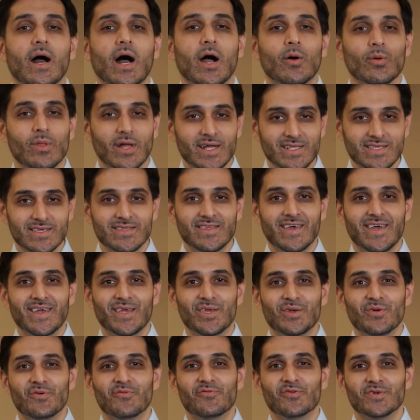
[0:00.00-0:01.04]
I would like to
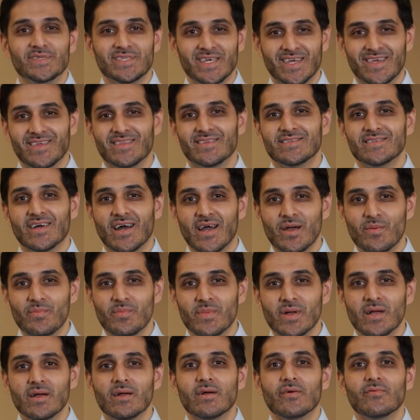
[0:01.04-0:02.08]
thank you for taking the time
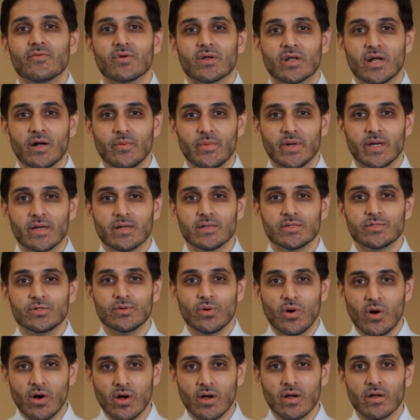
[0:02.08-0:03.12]
for coming
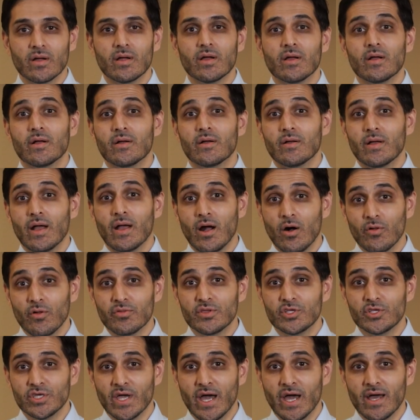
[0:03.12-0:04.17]
to our
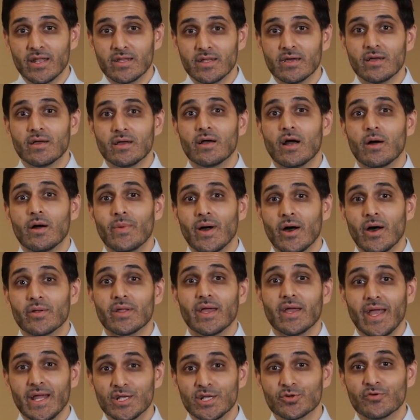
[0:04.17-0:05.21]
health chat
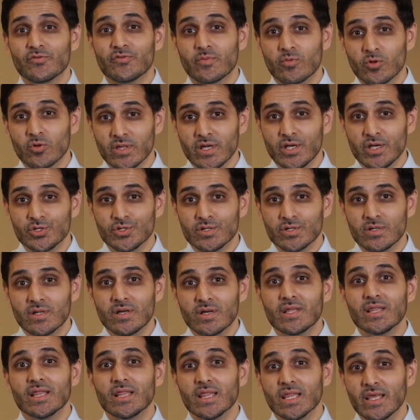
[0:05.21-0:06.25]
about atrial fibrillation
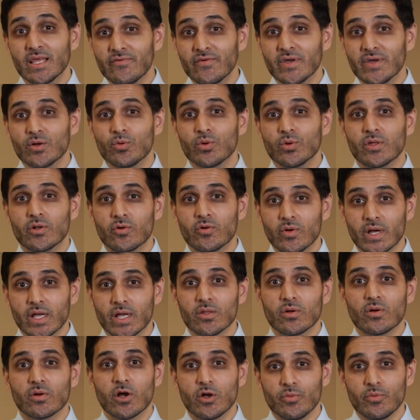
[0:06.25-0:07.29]
living with an
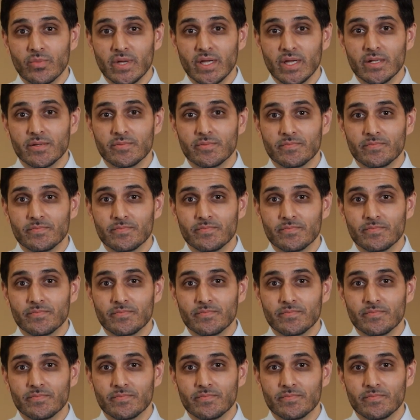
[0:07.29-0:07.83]
irregular heartbeat.